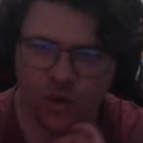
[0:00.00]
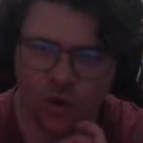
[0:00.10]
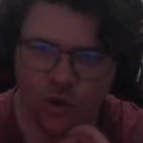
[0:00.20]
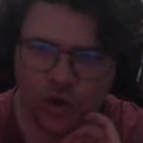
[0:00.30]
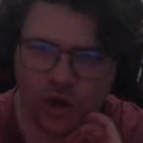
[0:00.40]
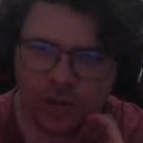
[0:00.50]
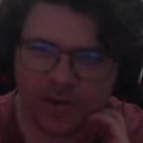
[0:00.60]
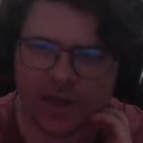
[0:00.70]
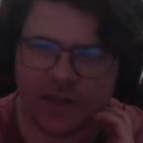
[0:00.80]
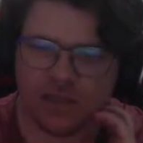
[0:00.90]
Who's going to
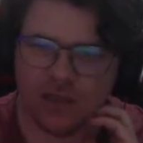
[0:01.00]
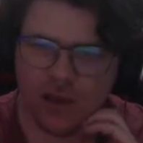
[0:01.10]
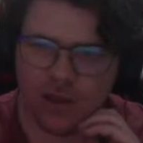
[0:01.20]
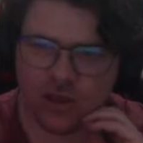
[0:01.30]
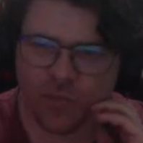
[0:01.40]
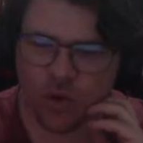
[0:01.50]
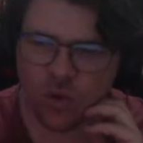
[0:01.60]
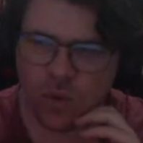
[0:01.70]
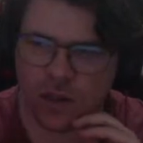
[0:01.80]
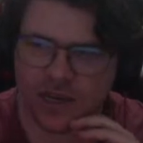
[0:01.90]
be the more
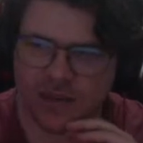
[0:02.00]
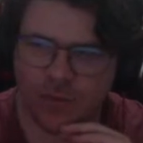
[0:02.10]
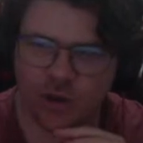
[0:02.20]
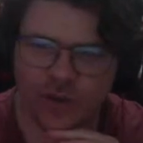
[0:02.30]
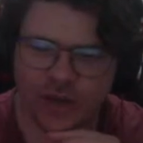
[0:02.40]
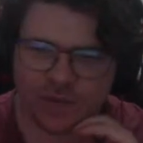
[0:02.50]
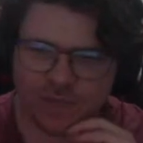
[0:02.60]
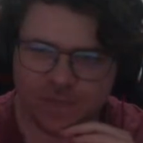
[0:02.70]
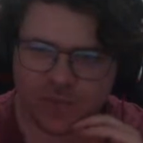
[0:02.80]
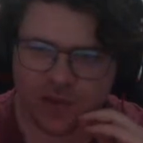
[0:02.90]
quality moment?
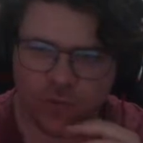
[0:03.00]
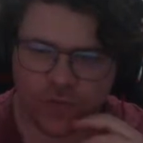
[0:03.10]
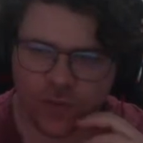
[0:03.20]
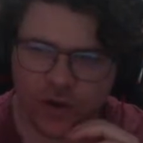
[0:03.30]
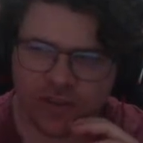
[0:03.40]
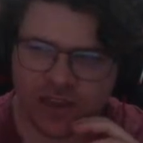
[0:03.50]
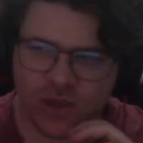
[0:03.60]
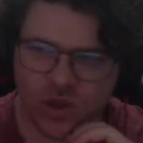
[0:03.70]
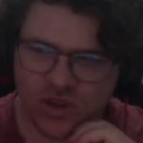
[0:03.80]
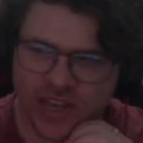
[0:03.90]
We've already seen
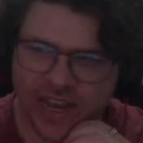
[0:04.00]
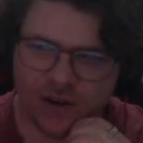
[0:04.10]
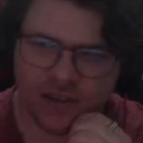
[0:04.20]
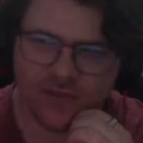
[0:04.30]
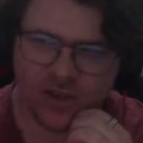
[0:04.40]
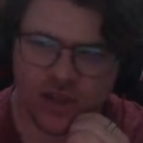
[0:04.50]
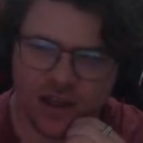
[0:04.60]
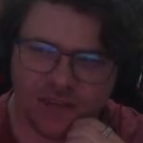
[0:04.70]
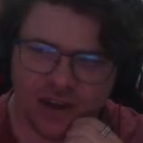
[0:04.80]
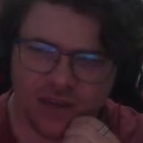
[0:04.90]
Josh Dacos have a
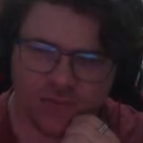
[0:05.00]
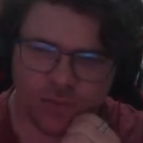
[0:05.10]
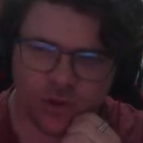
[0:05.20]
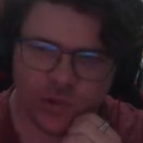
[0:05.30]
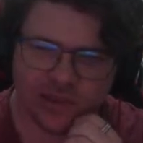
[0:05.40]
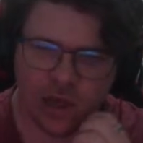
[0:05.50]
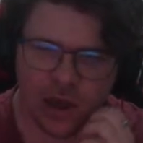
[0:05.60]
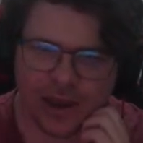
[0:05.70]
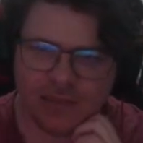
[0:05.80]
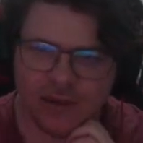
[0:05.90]
chance, and he blew his
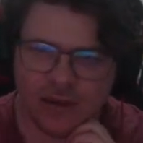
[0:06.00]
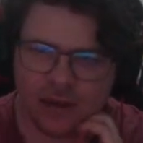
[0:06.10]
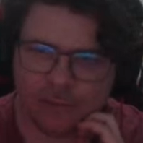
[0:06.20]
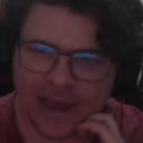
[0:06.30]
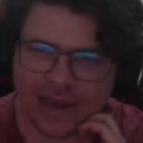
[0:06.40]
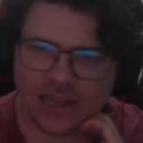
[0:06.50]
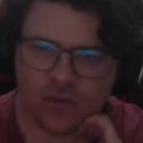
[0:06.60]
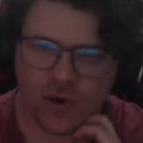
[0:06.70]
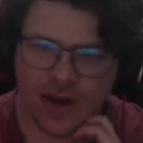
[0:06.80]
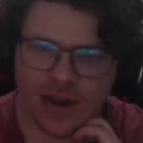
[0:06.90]
lines. Back in
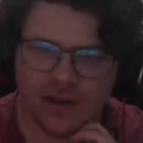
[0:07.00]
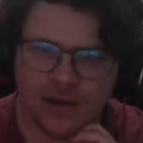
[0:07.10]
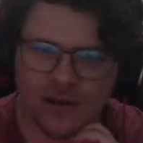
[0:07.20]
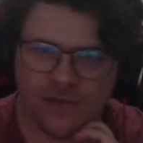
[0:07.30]
the ruck.